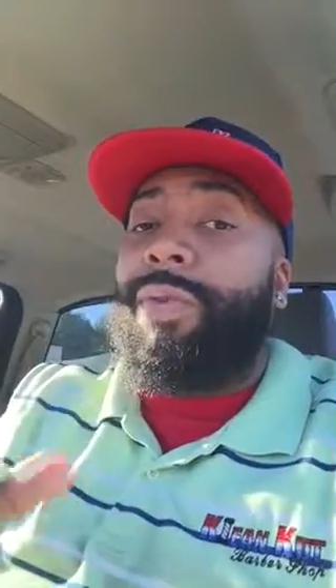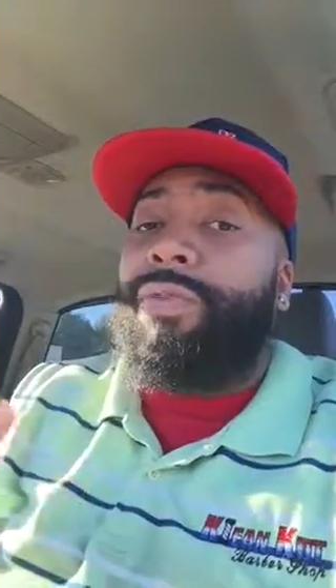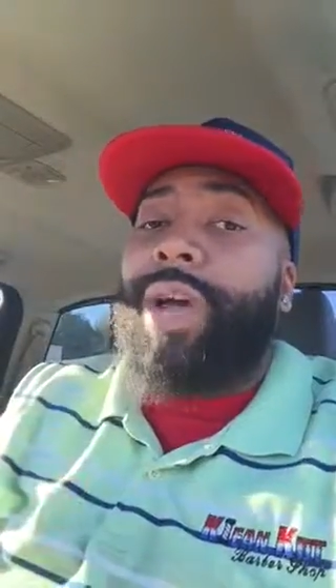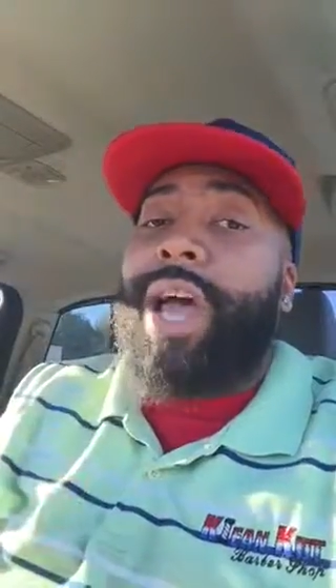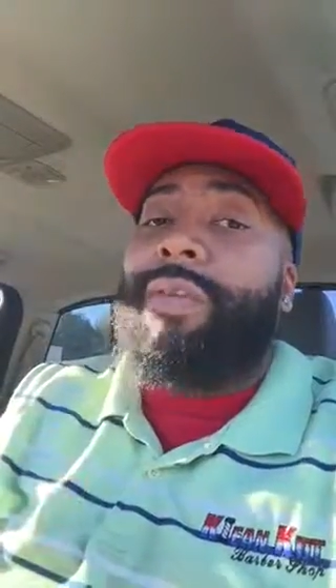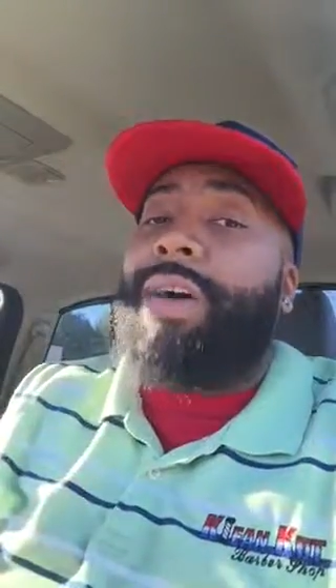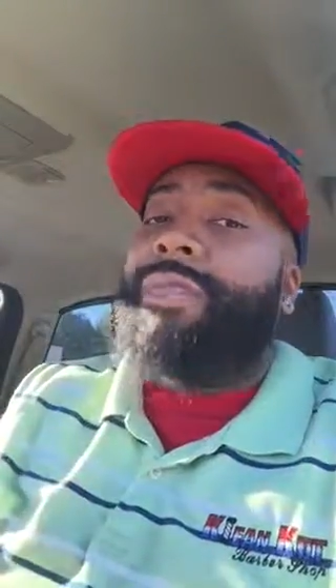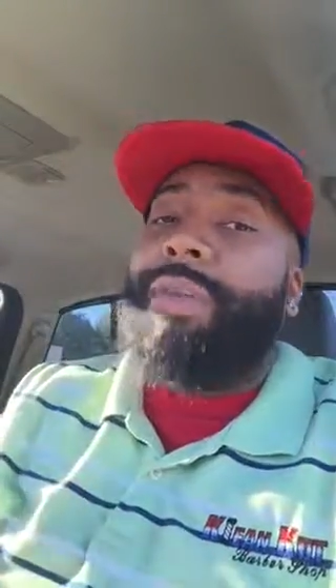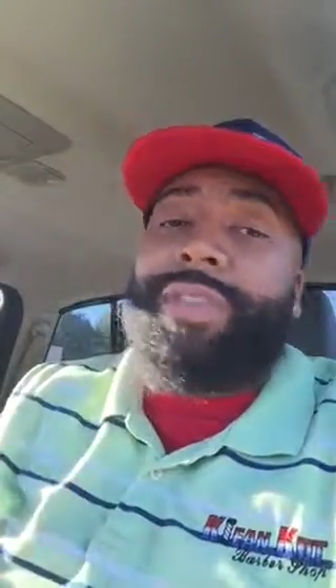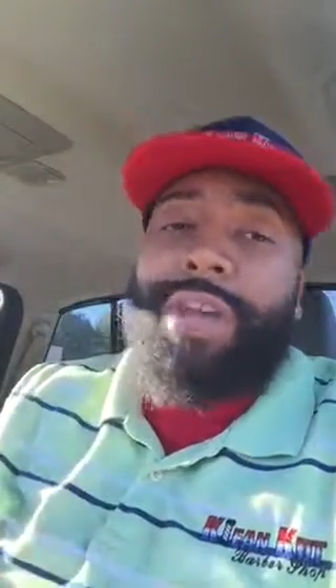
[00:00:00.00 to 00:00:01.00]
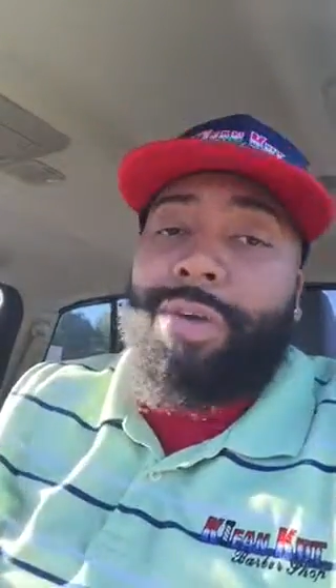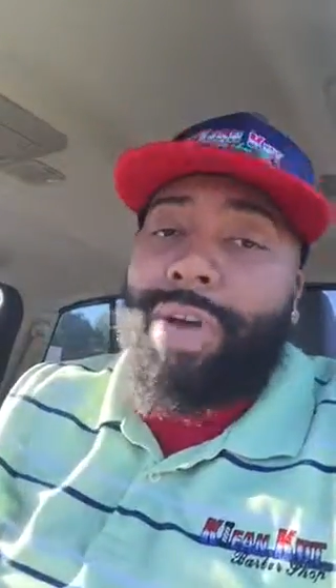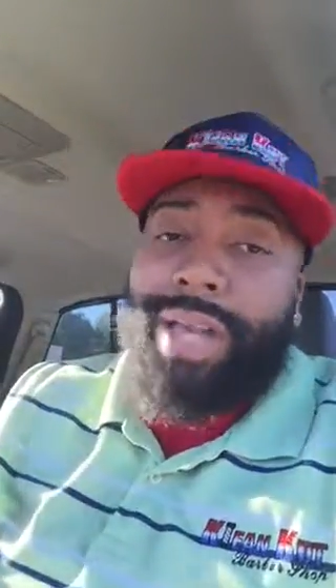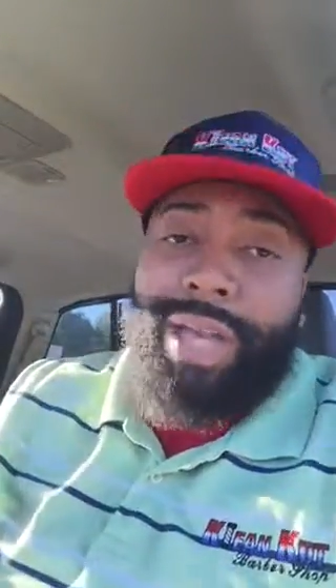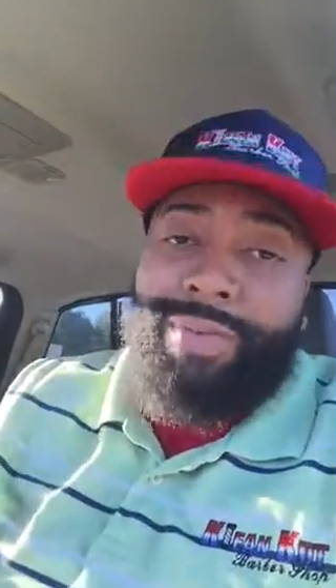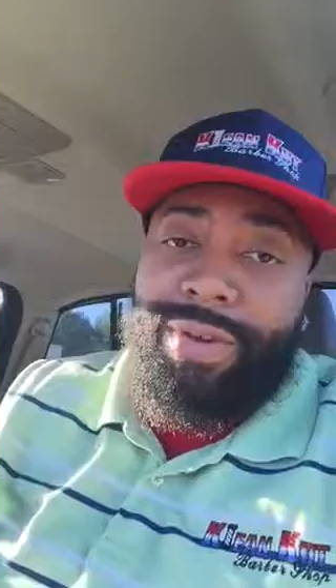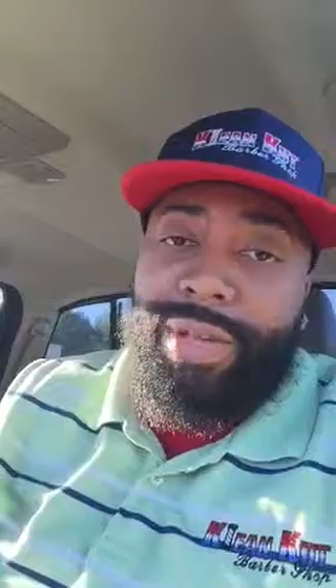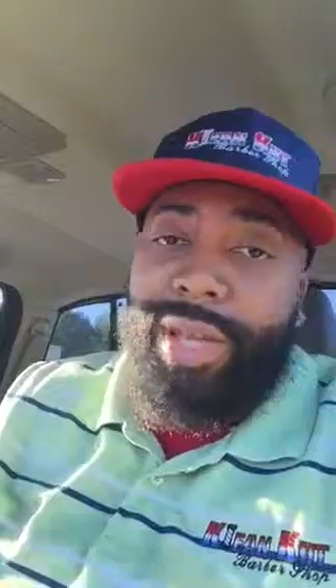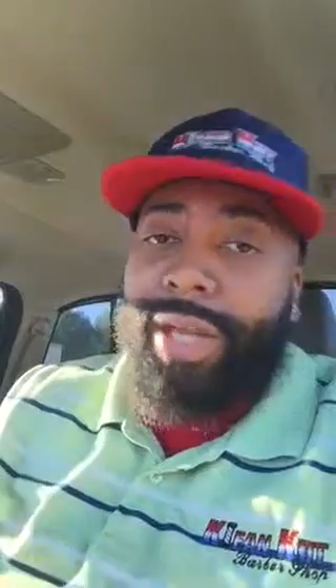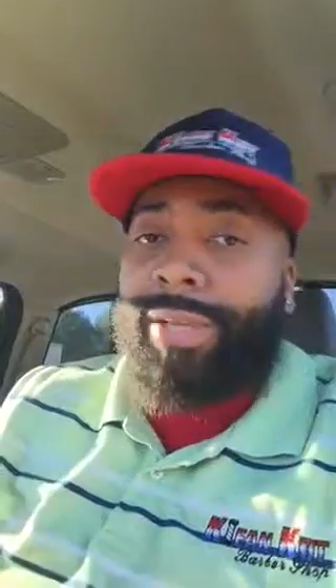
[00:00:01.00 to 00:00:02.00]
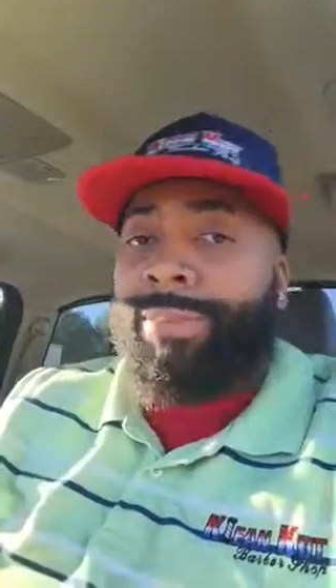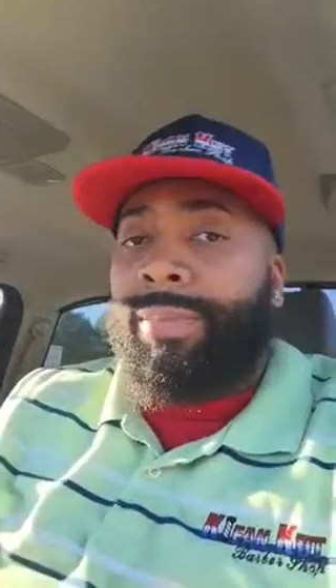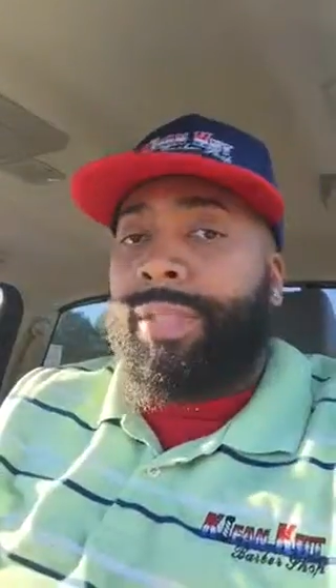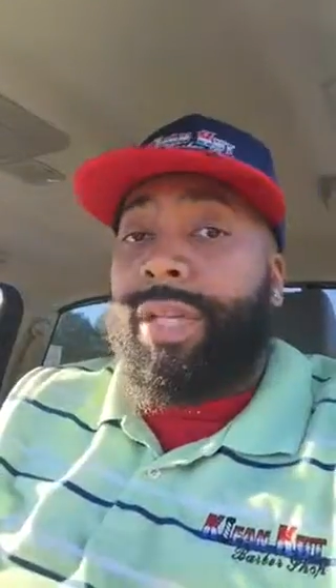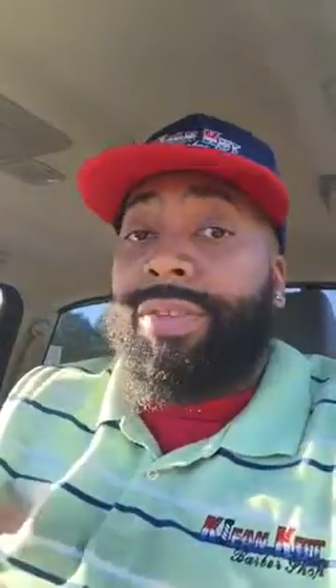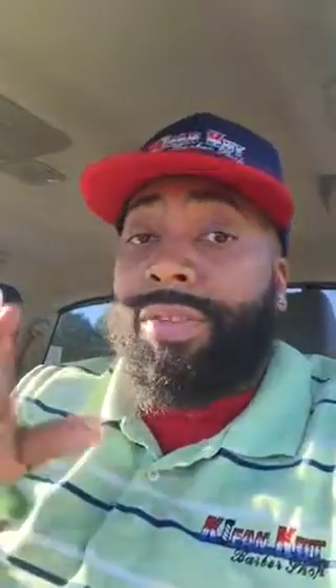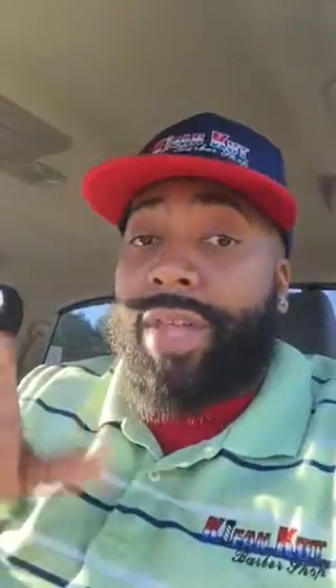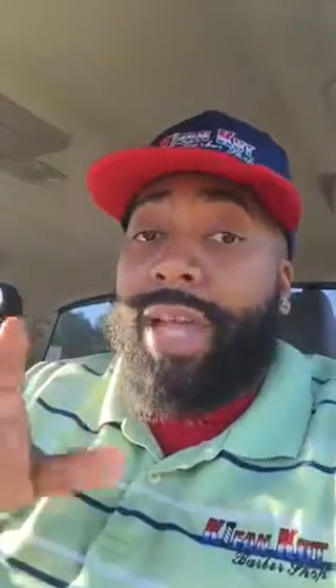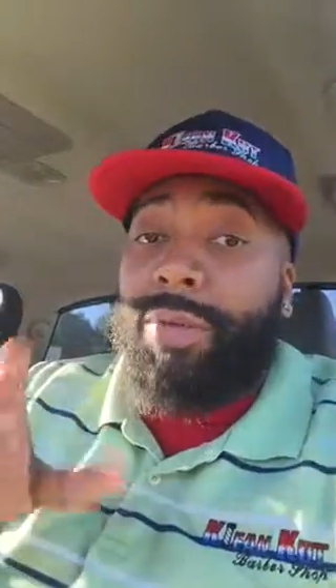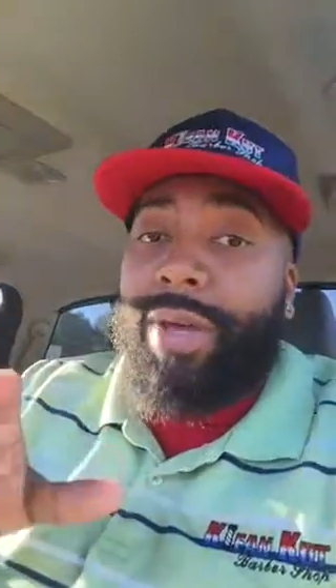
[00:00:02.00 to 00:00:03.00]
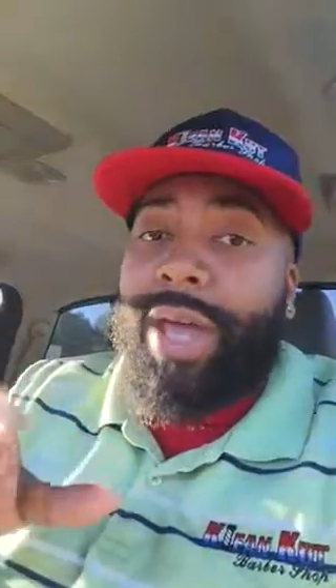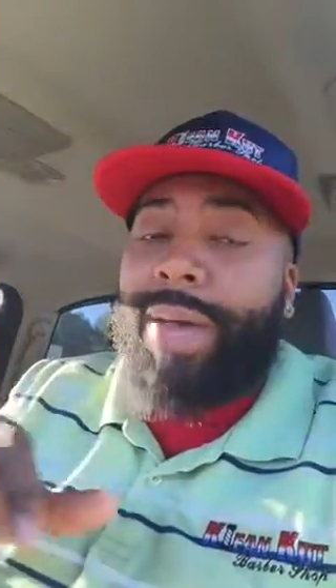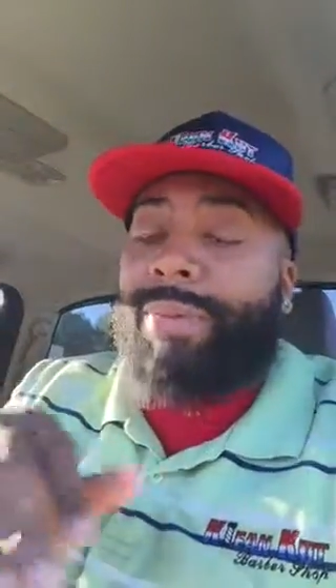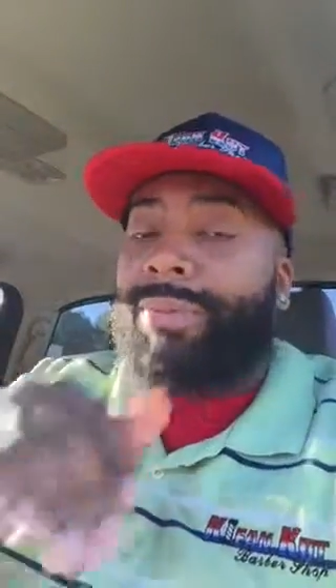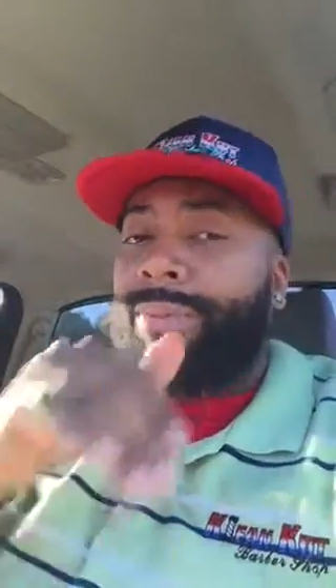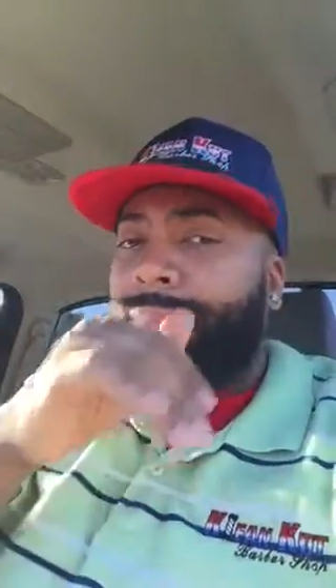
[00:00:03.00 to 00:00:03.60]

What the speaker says: We drive off, never talk about it ever again. That's exactly what happened.